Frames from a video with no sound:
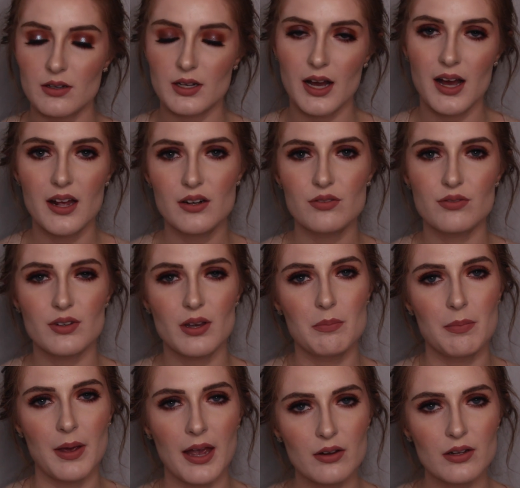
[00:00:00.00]
kind of
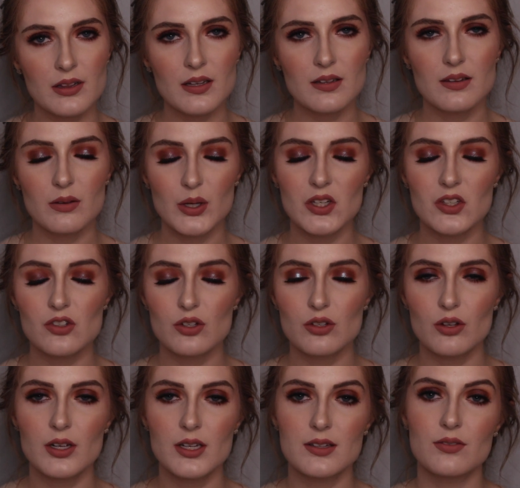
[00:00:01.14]
comparing this one to
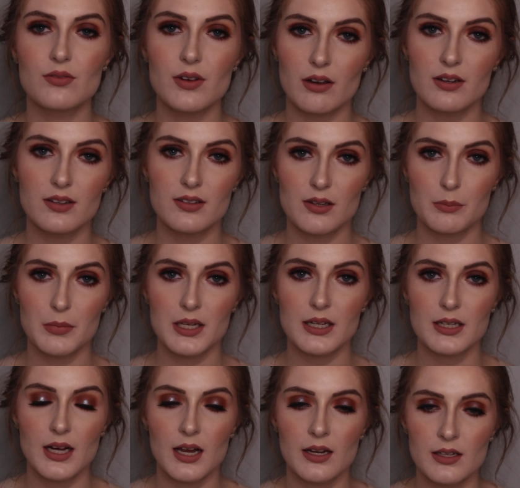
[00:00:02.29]
though, it's a very similar
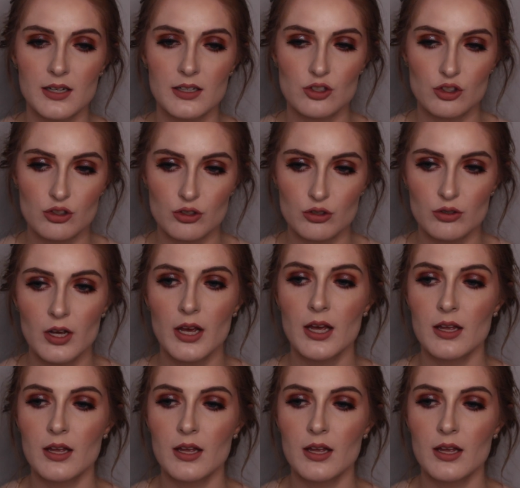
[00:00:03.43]
color to